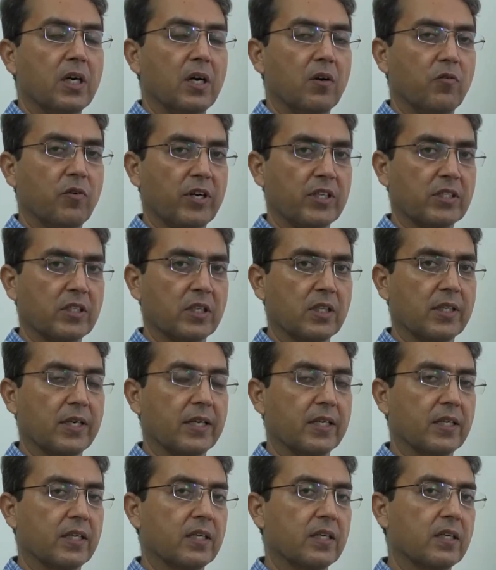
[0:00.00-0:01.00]
vessel,
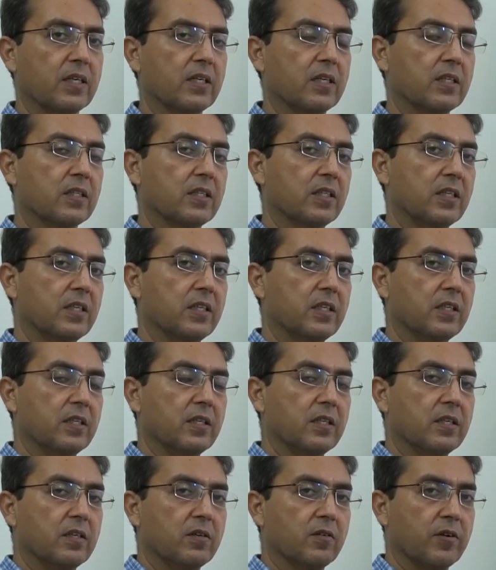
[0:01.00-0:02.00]
then
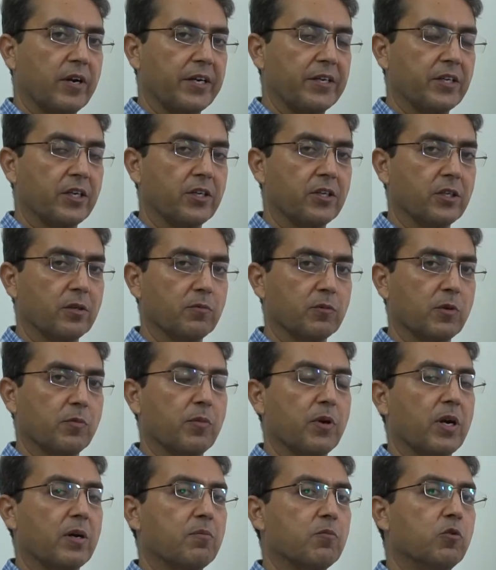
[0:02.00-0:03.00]
the right atrium, the
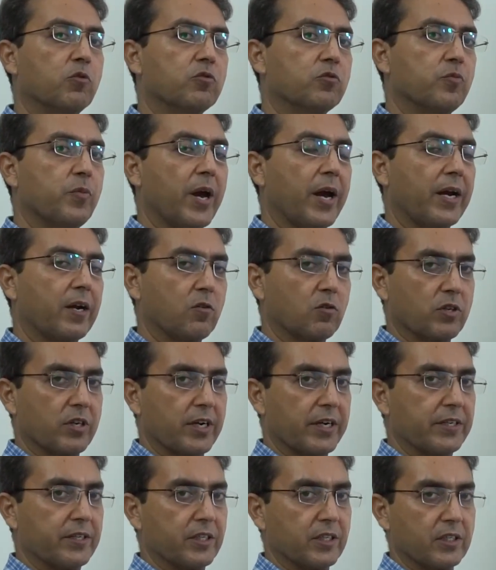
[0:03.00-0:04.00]
blood moves back into the
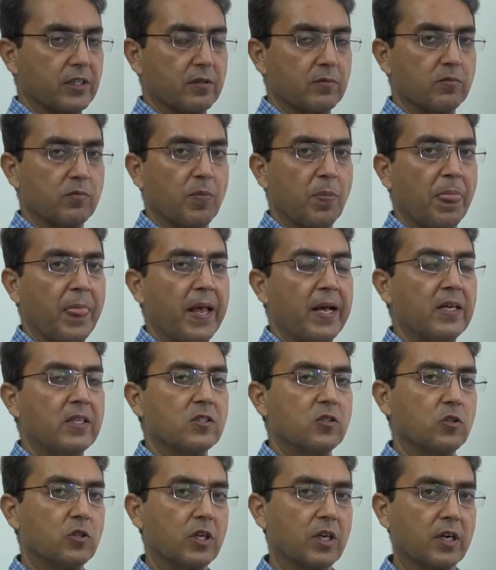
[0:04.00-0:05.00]
right atrium.
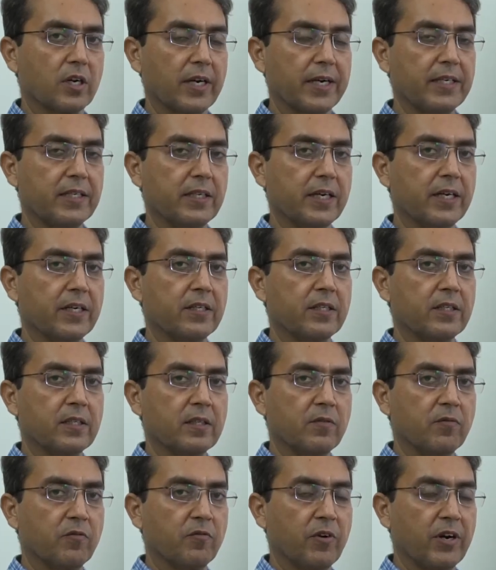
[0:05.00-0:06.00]
So the right
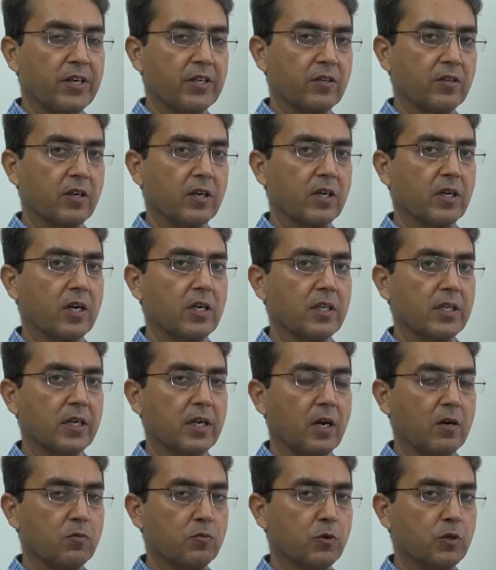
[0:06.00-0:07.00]
ventricular
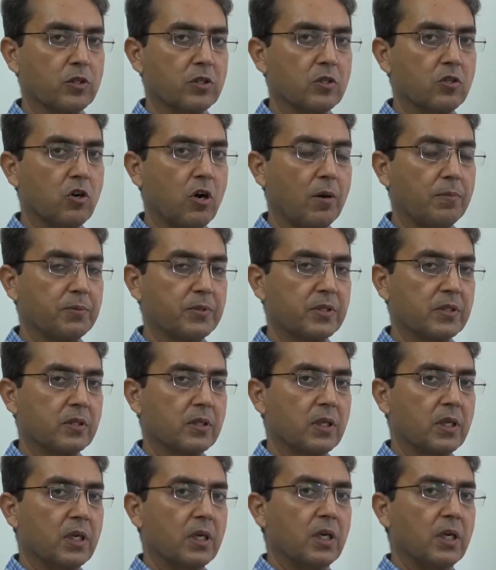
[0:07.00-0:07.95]
cardiac output drops.